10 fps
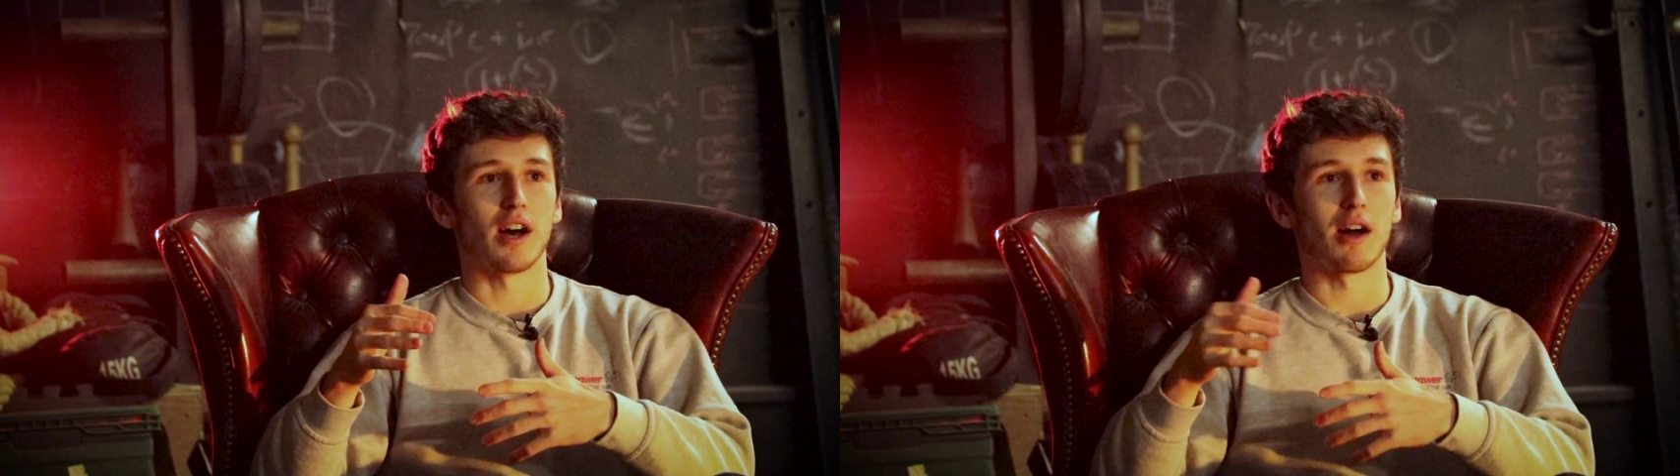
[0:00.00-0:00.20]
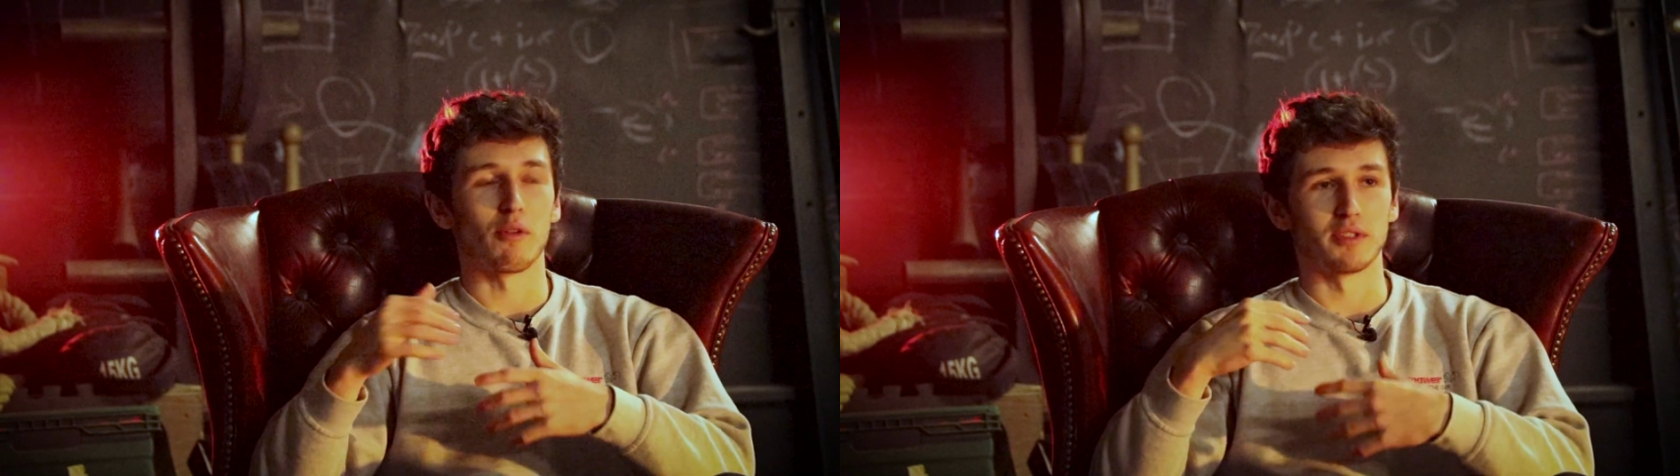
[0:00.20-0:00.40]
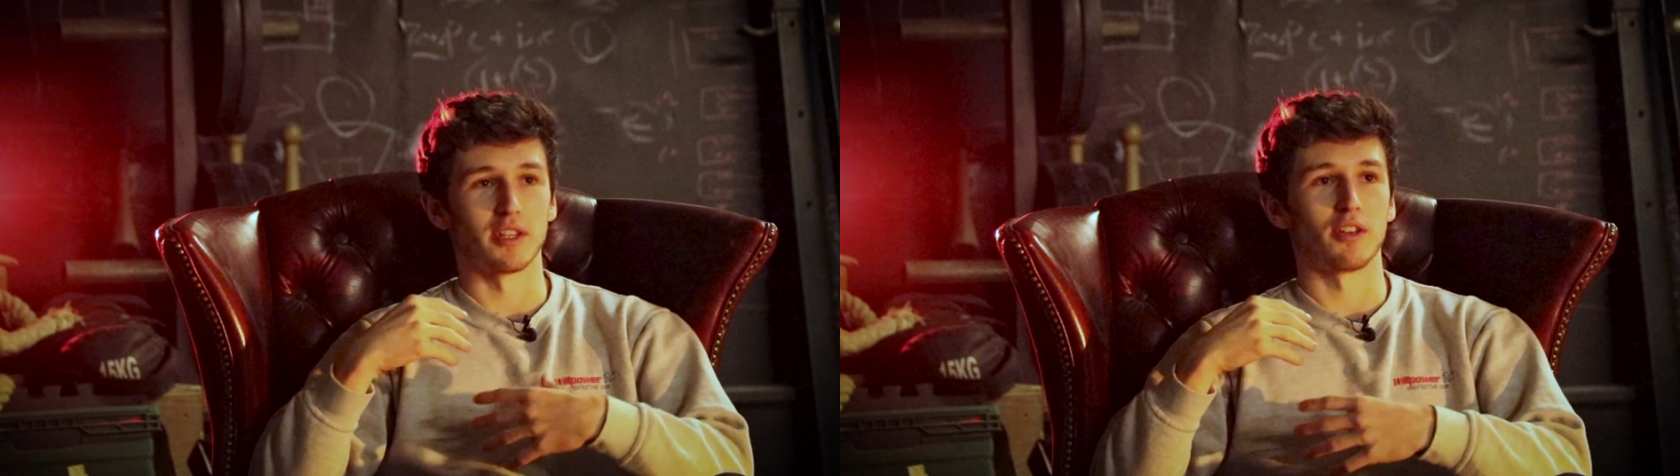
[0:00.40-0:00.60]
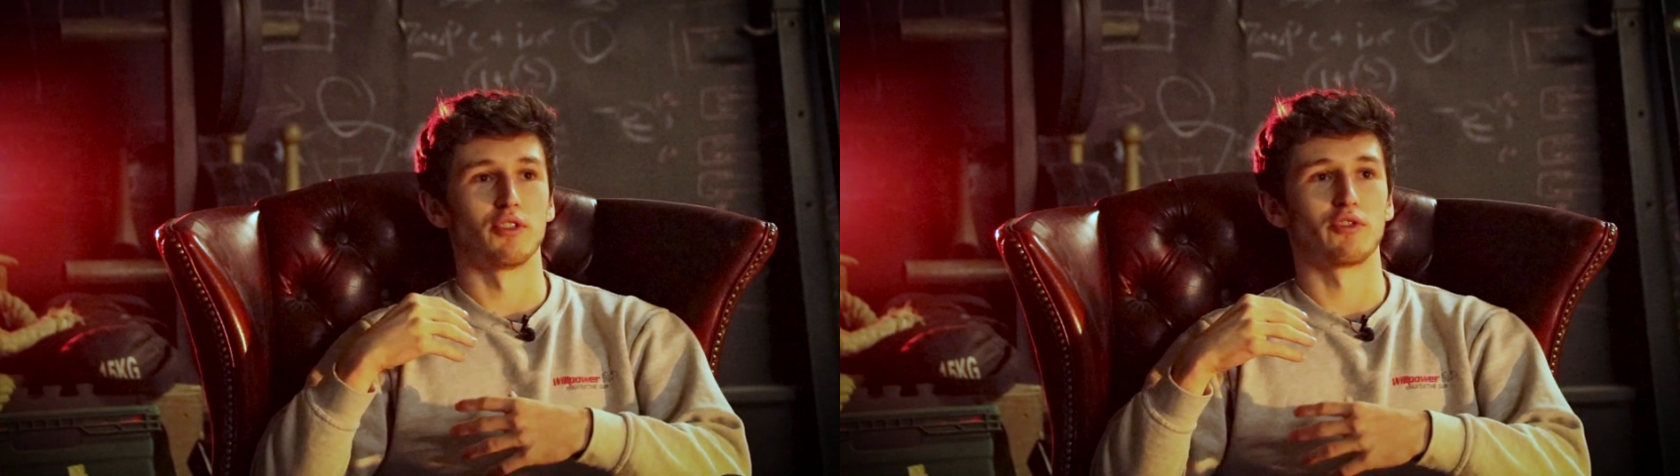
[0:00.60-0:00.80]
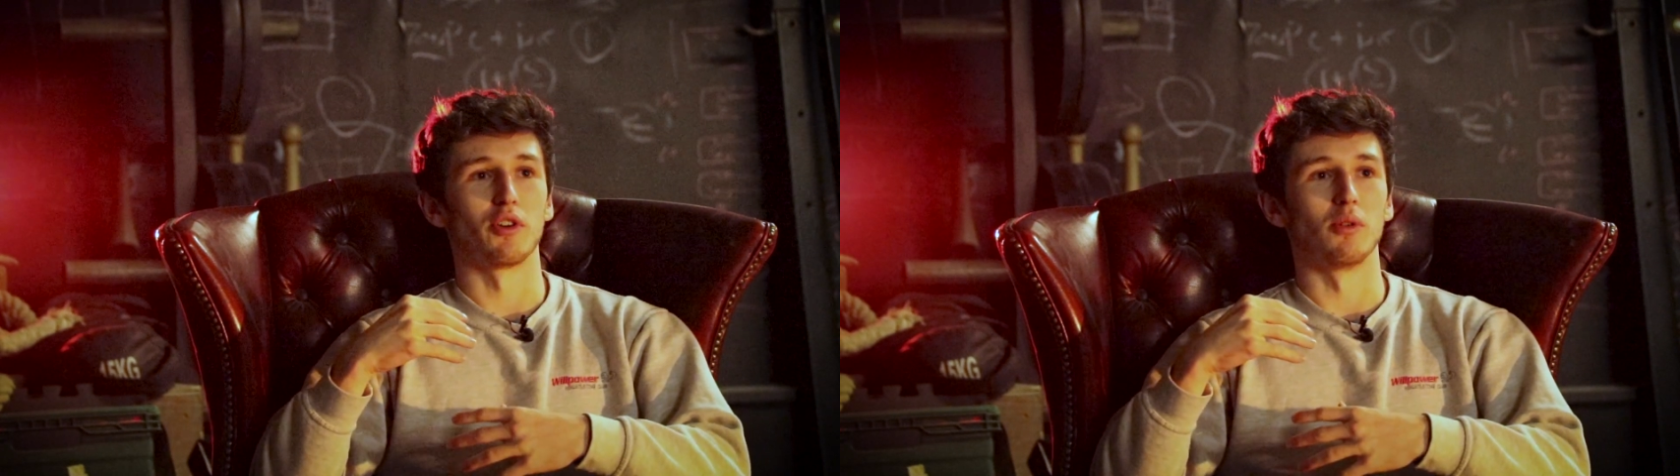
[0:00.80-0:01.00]
I was in
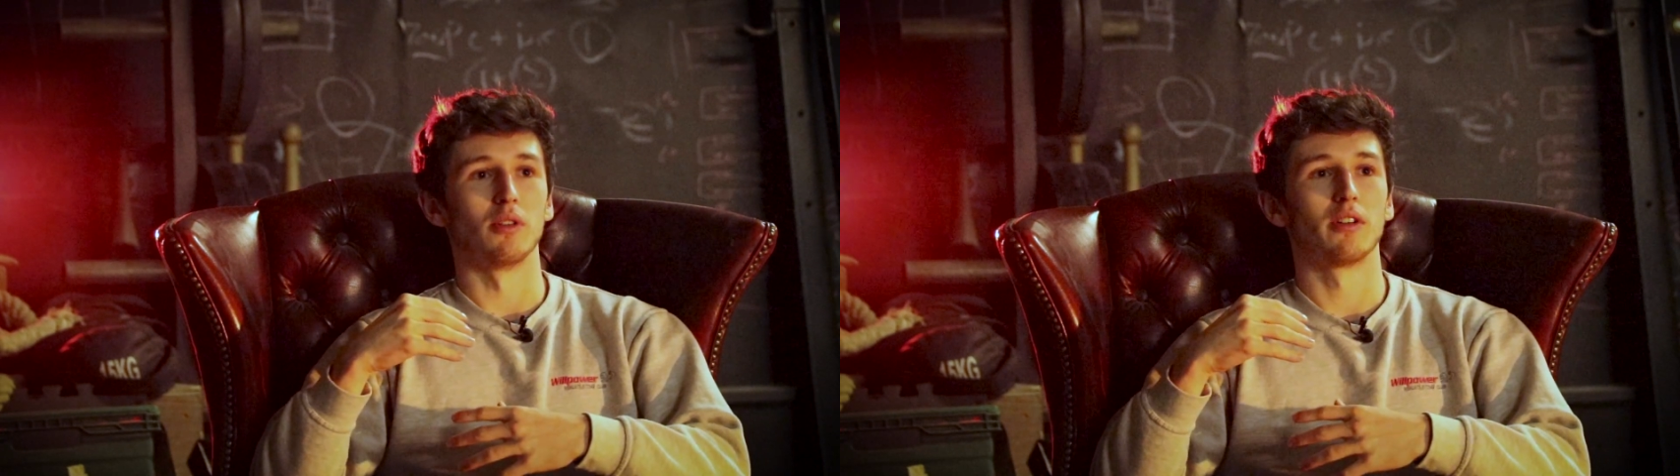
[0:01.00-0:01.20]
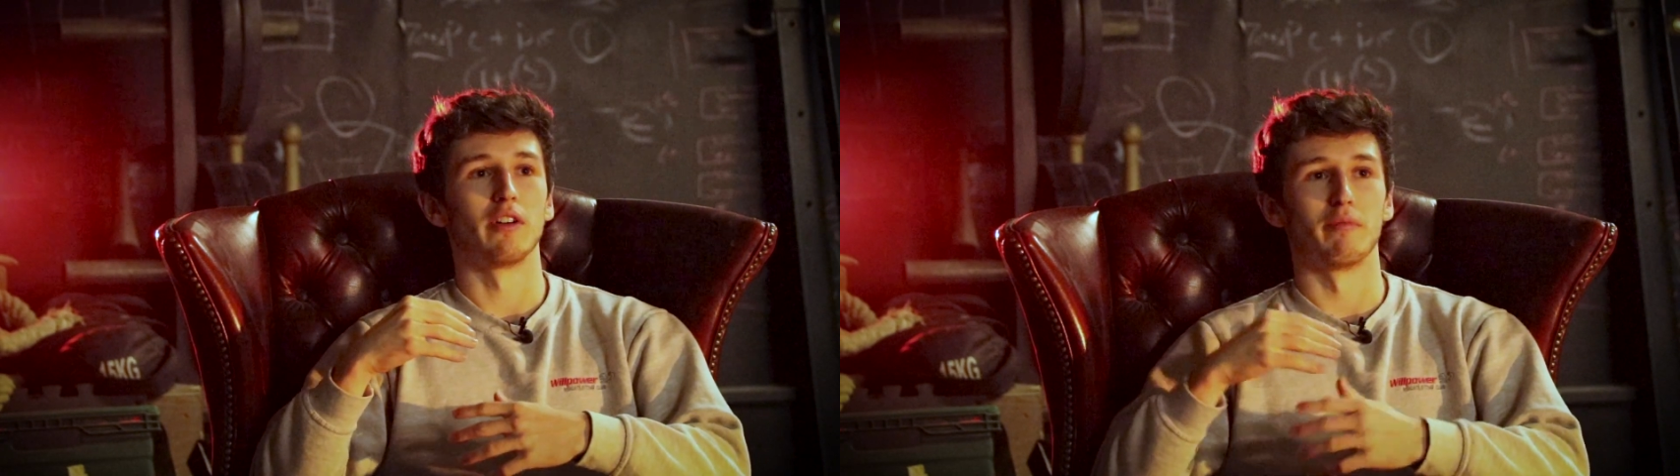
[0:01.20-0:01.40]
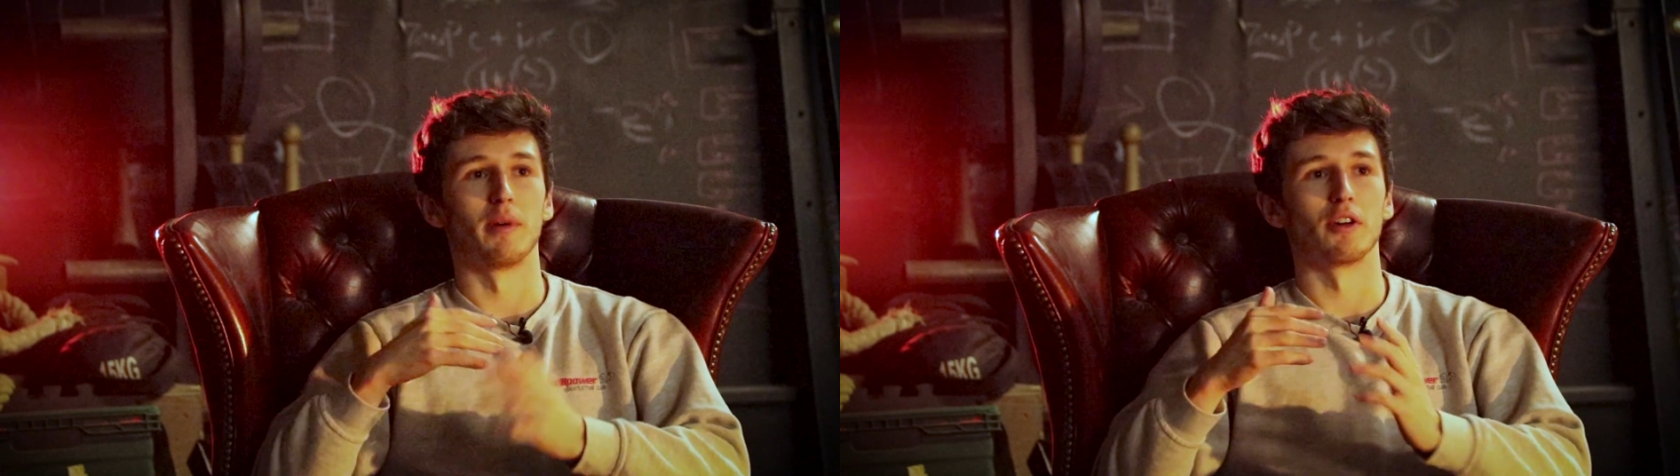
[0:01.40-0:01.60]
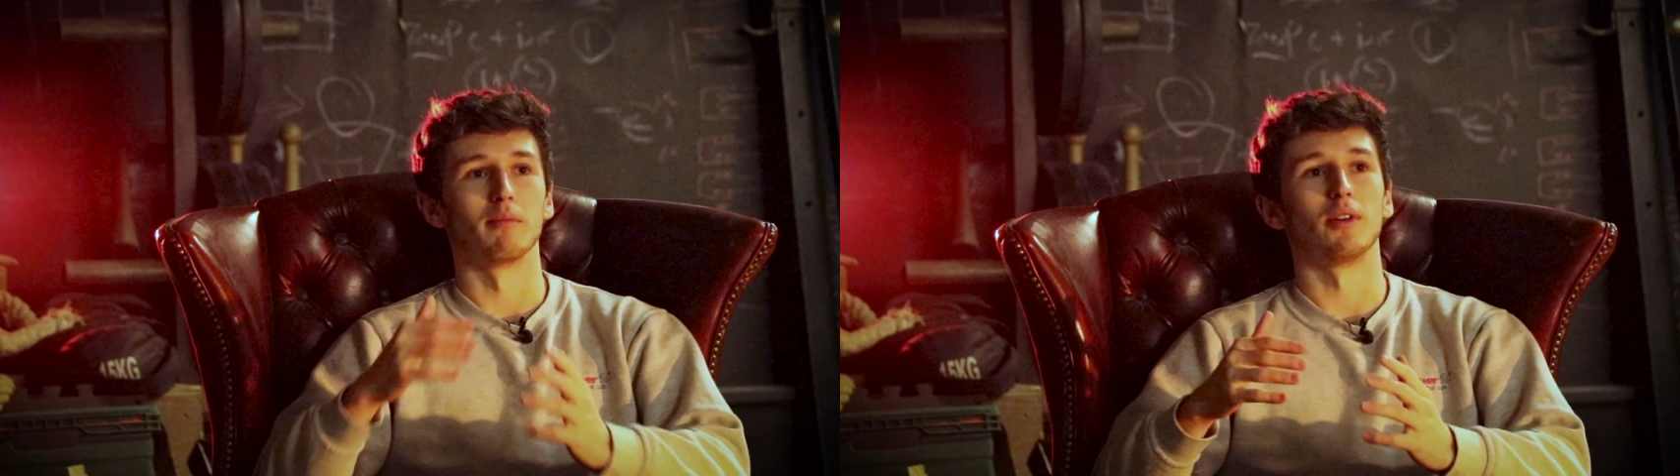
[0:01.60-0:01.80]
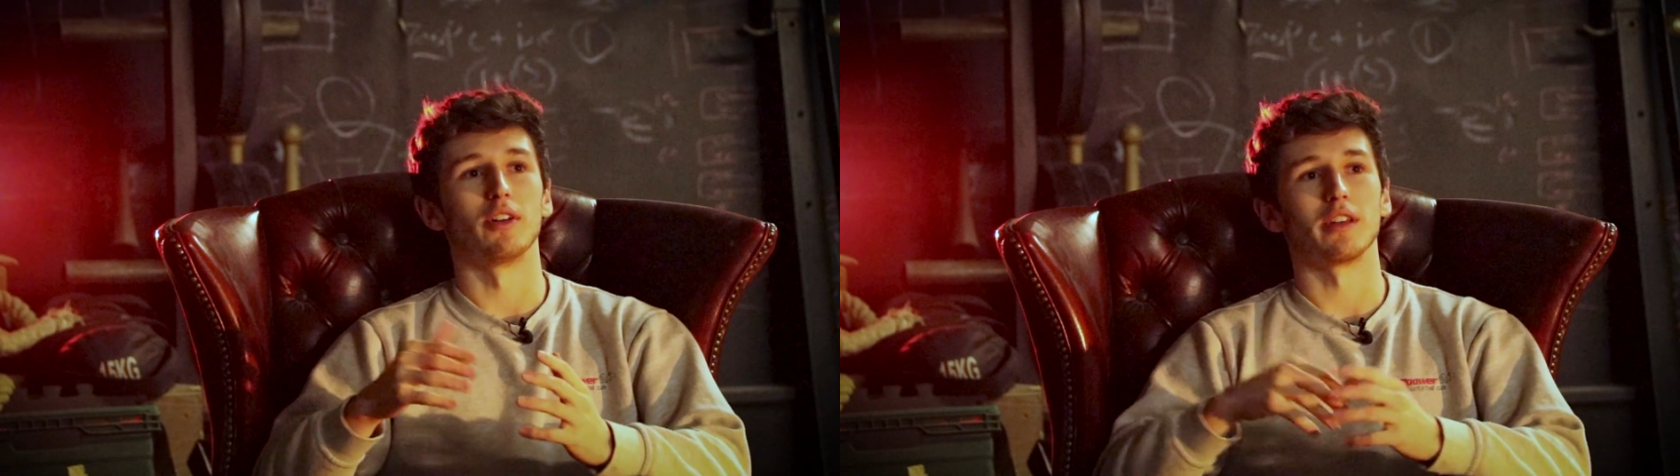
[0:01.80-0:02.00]
control of my
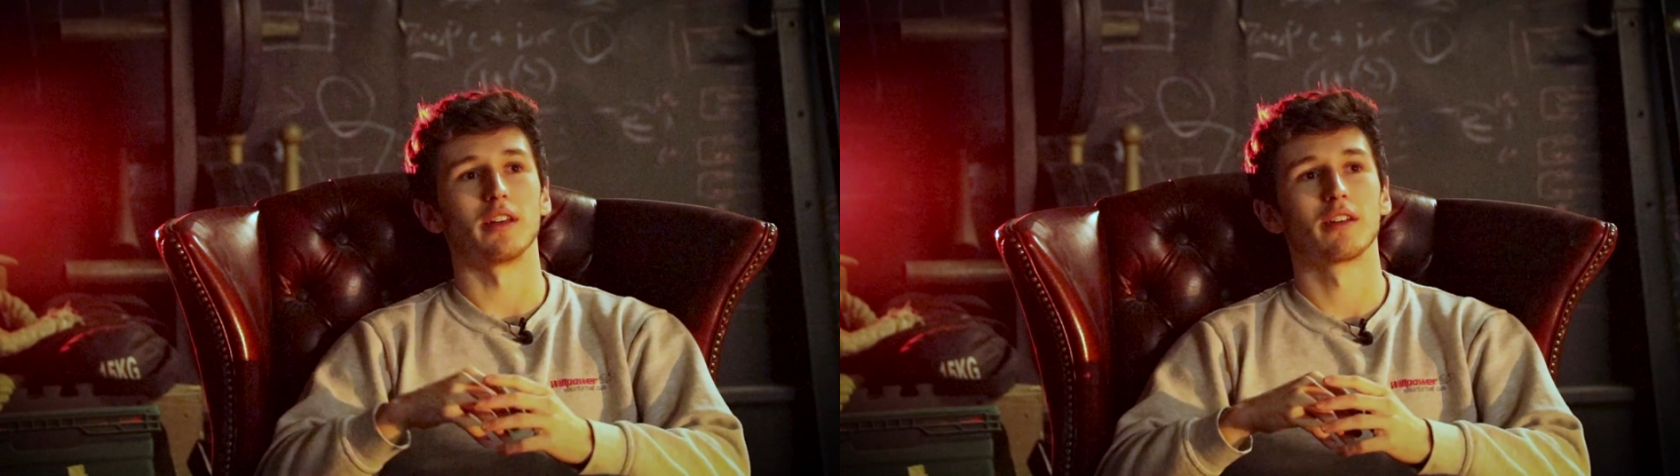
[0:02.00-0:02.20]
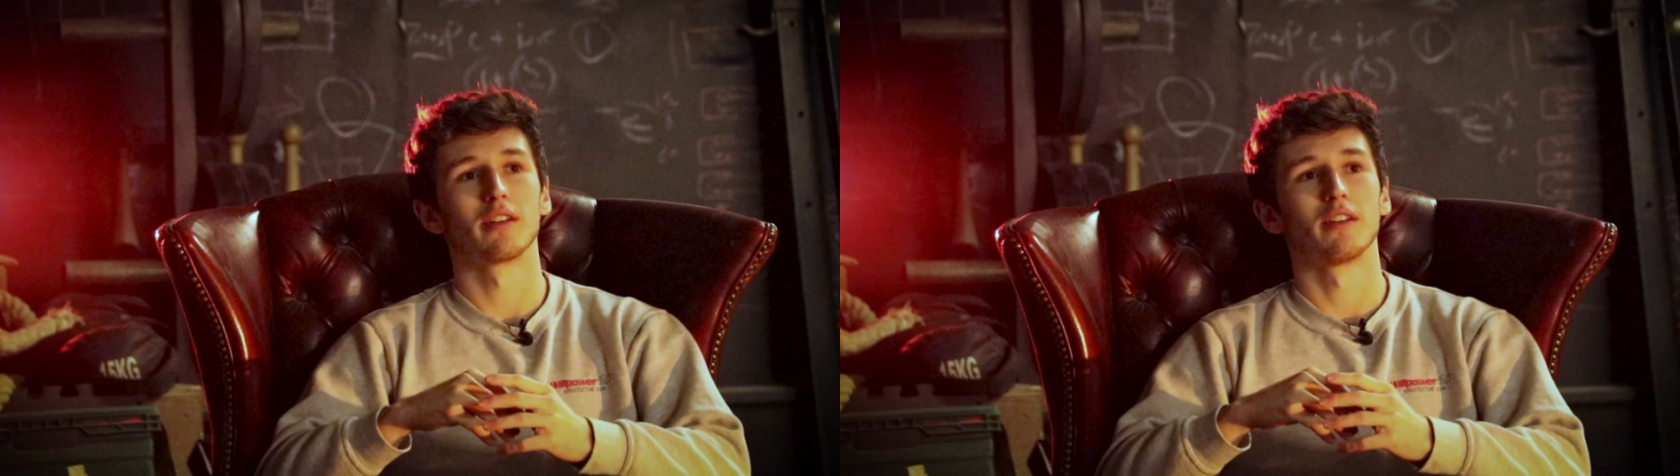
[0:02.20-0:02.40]
own body.